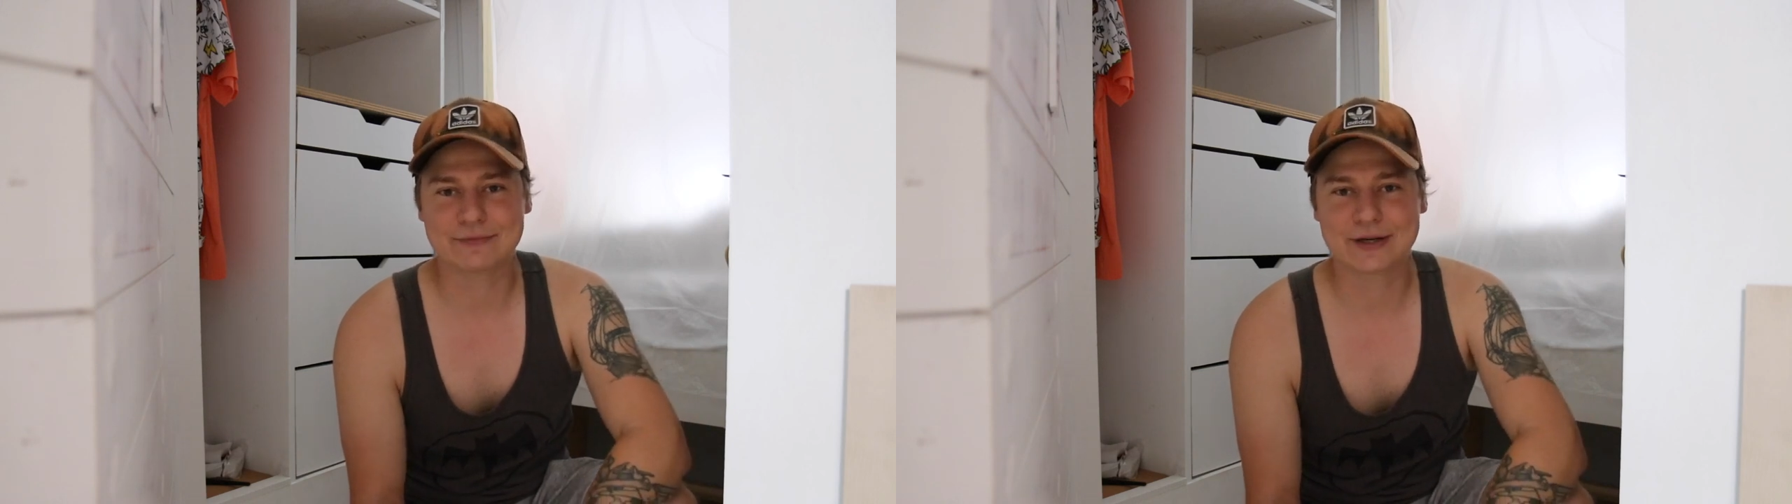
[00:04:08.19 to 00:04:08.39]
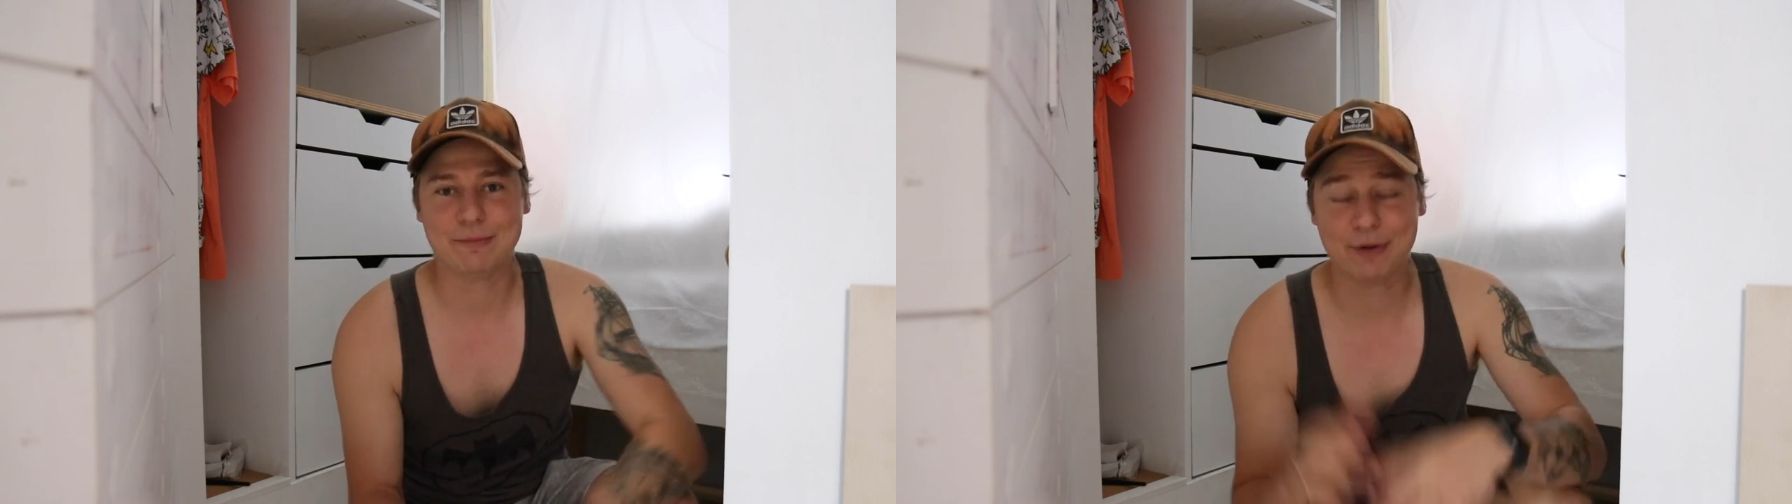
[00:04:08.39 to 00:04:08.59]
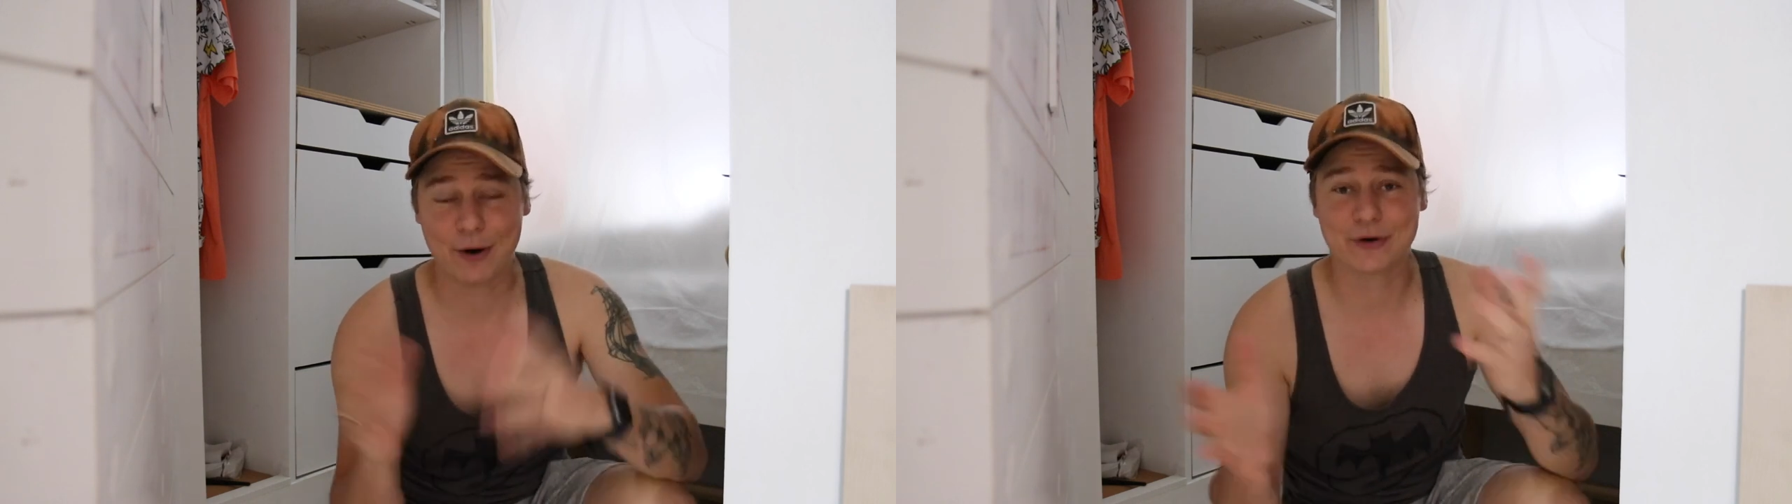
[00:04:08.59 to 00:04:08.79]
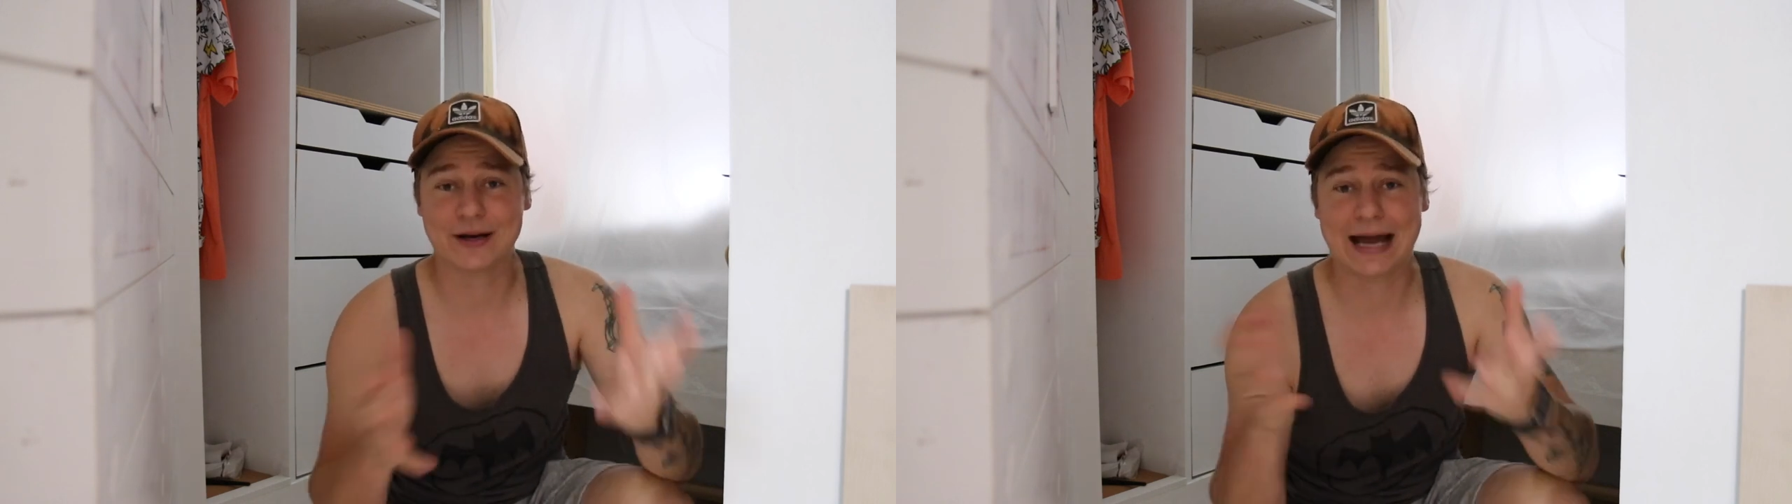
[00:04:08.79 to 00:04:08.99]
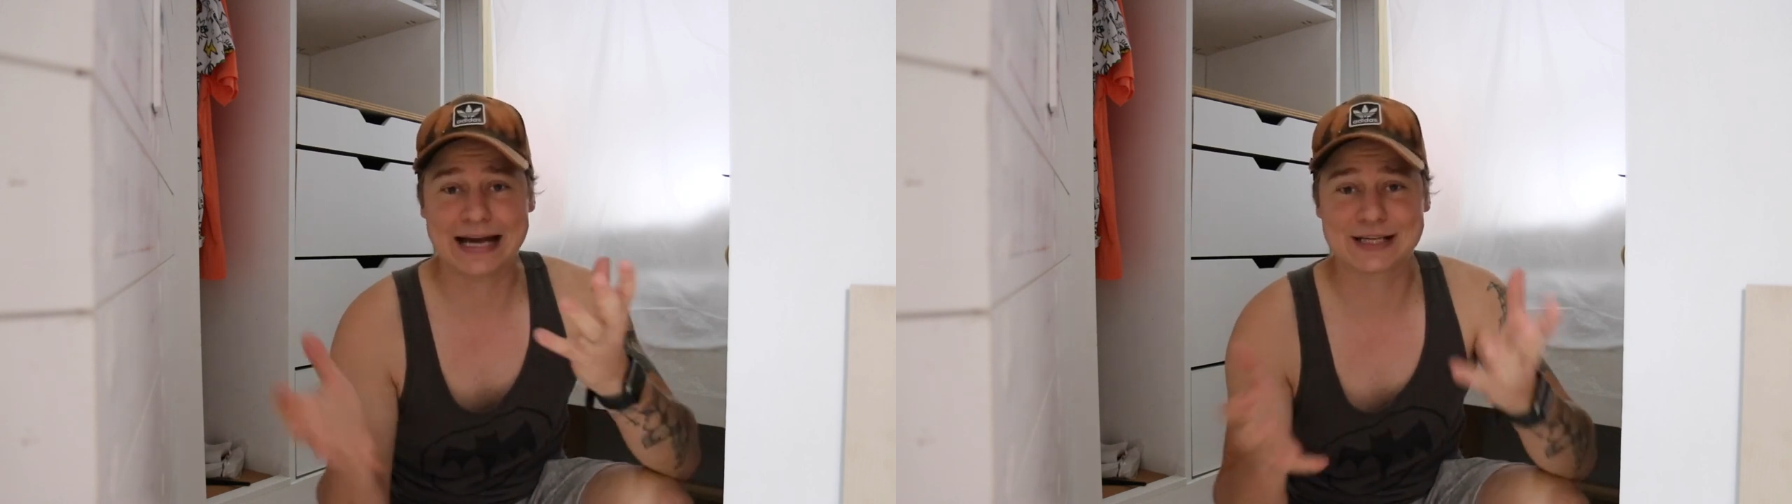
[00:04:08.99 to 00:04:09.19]

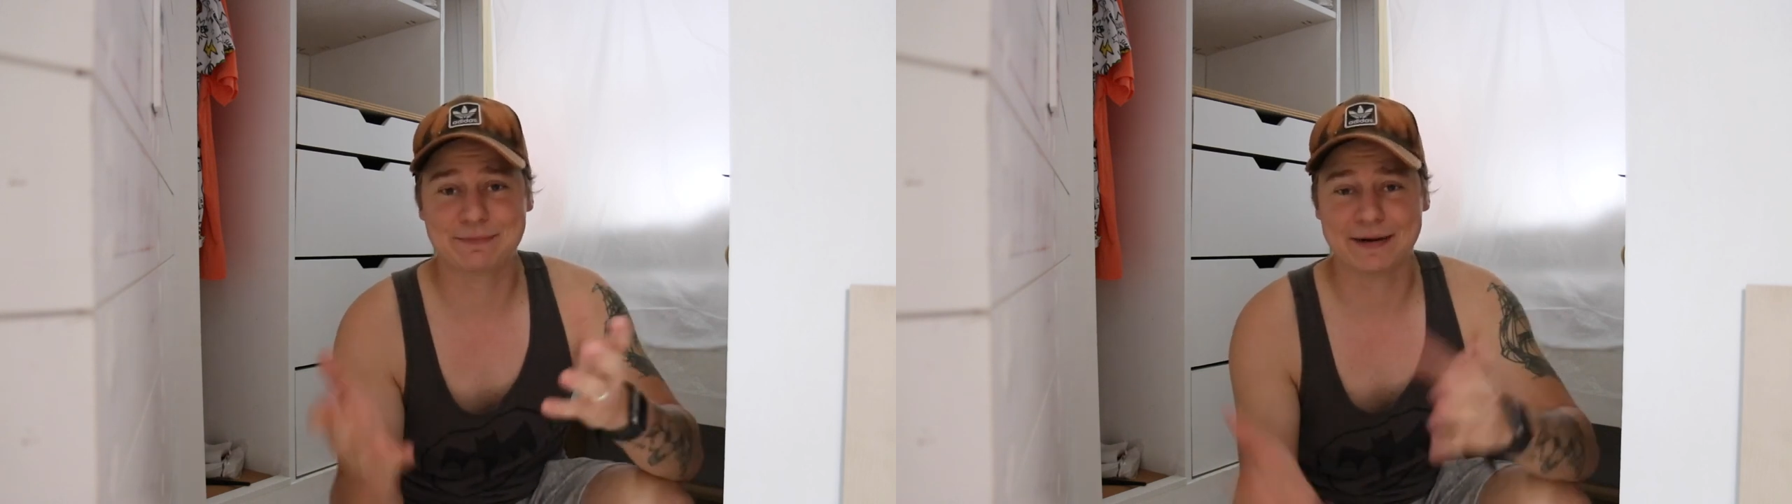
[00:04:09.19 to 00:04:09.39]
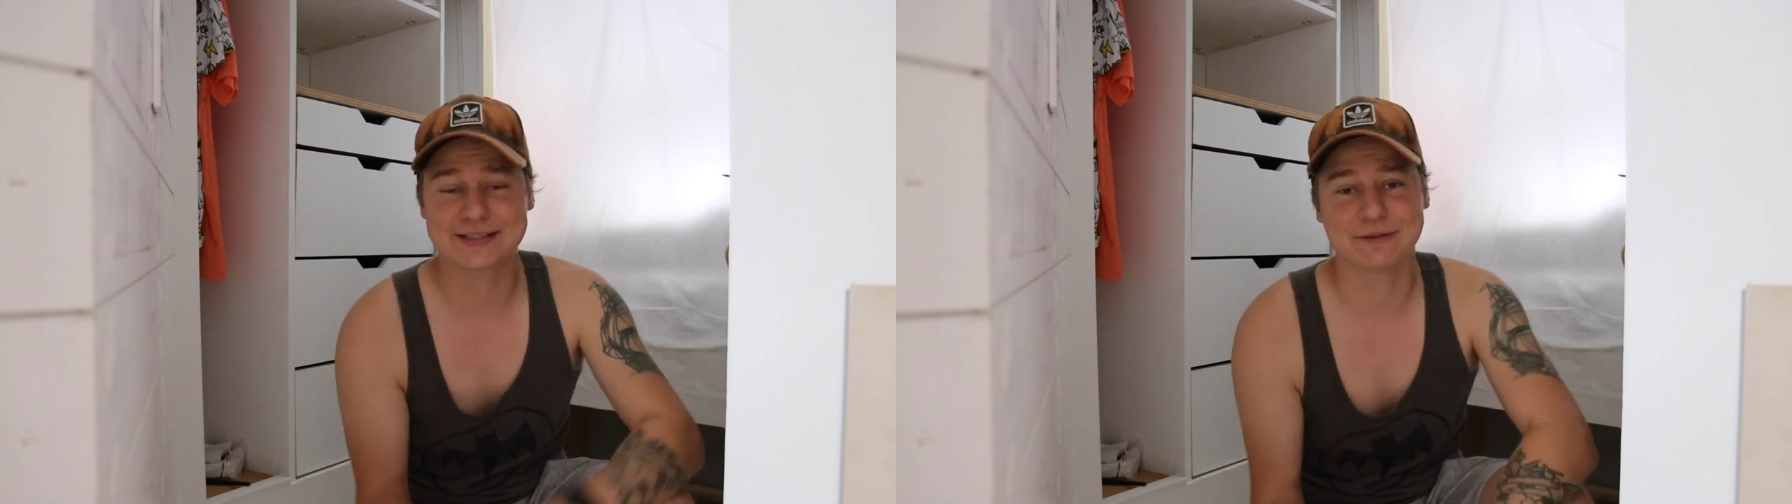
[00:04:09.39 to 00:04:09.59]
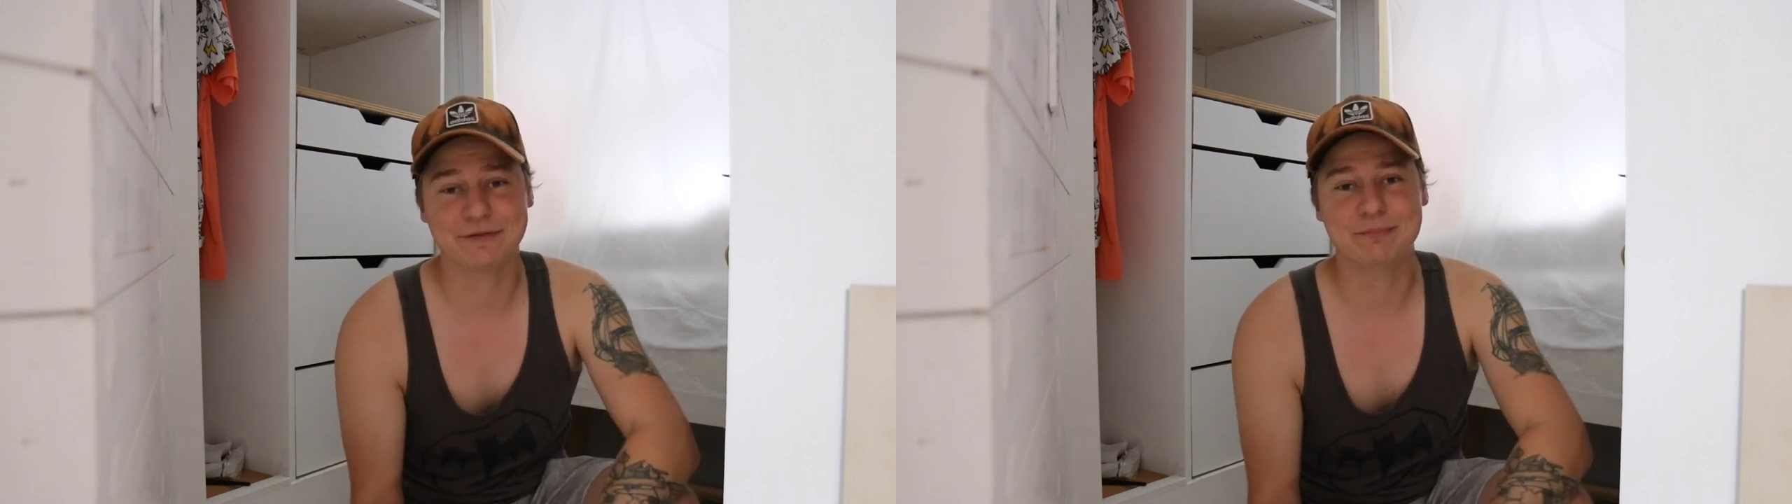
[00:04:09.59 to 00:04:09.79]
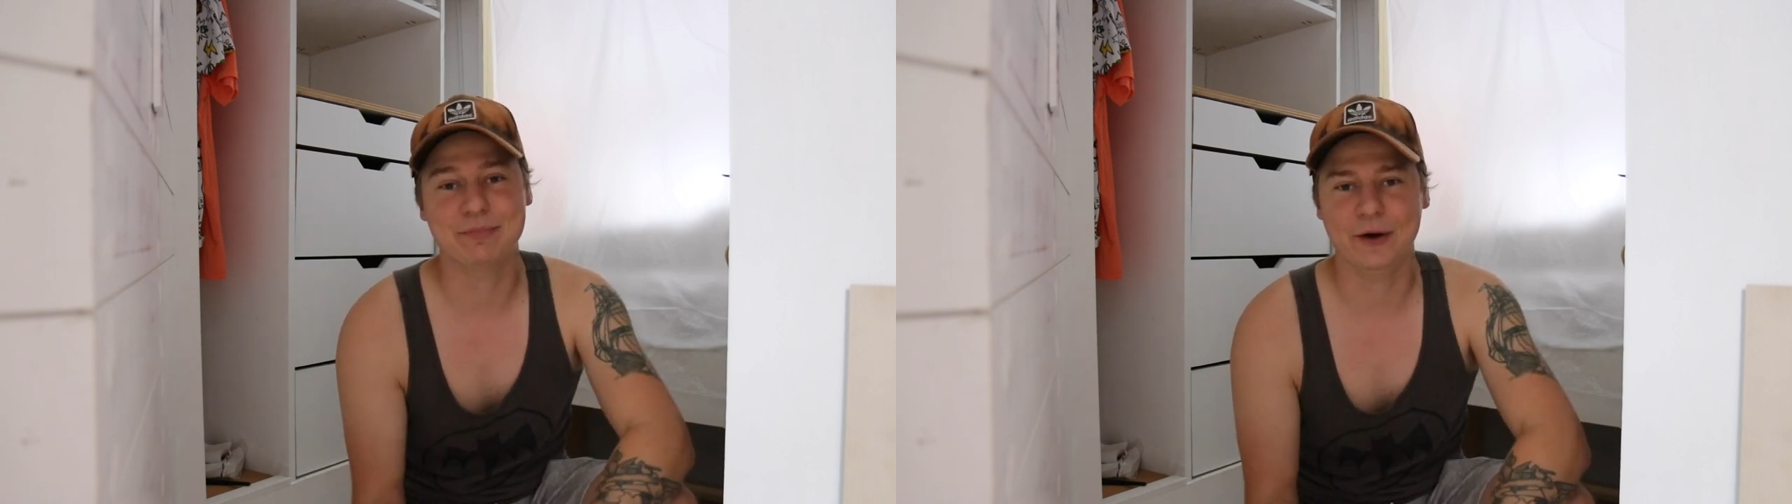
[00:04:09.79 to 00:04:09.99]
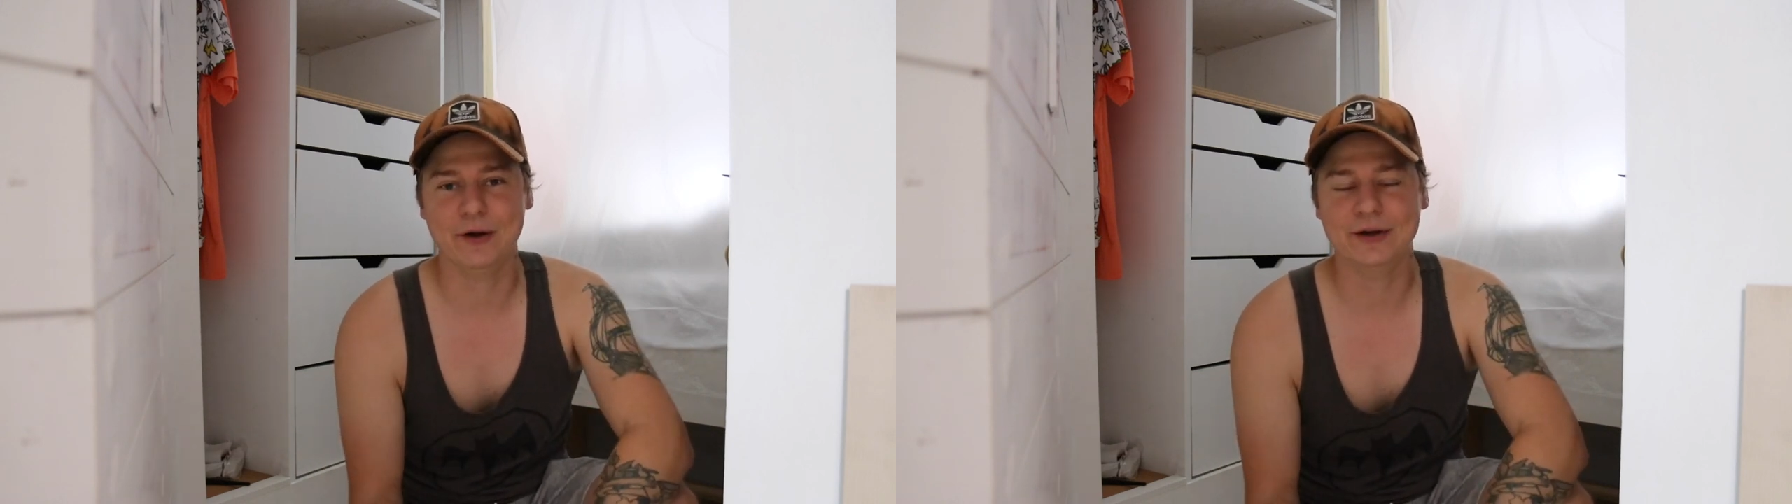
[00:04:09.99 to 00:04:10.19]
component aspect of the
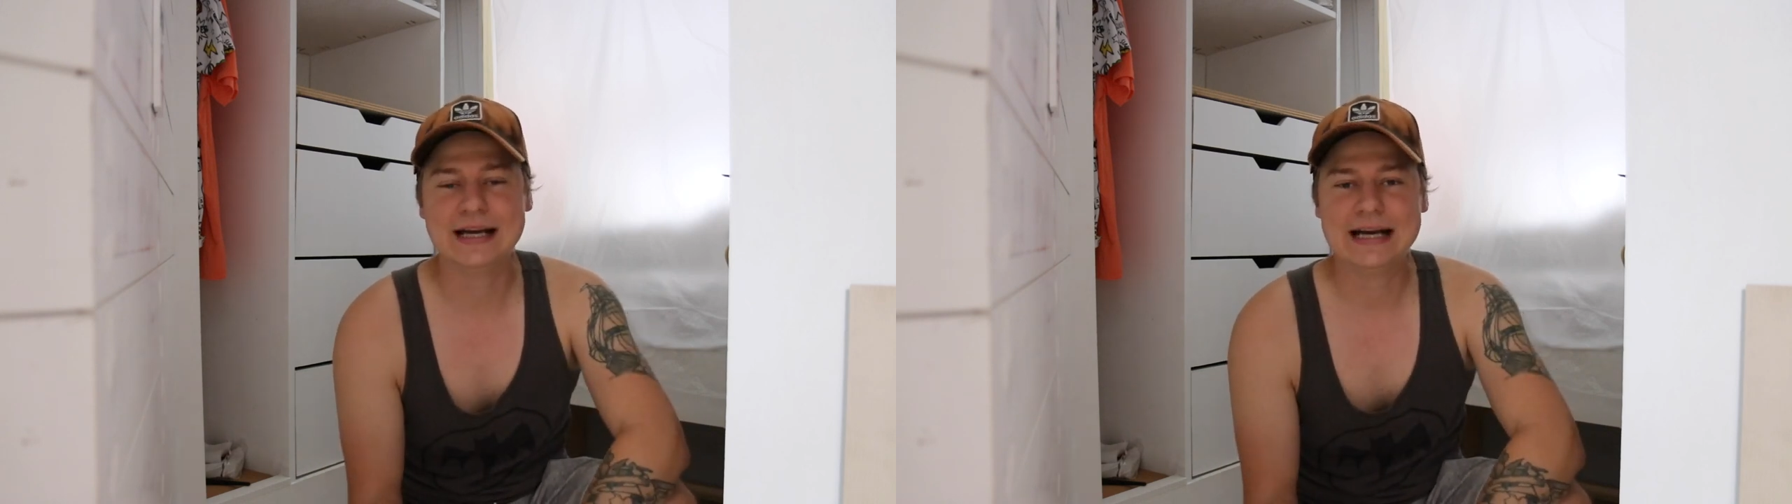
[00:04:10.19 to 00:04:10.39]
build.